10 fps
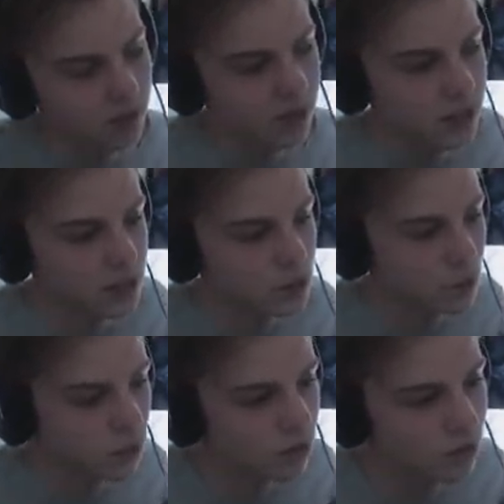I guess it's
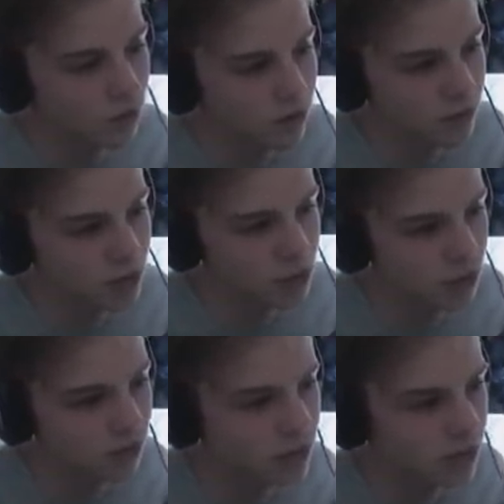more much
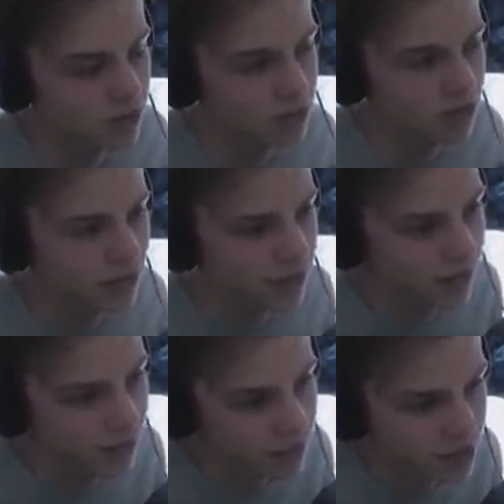more realistic than how it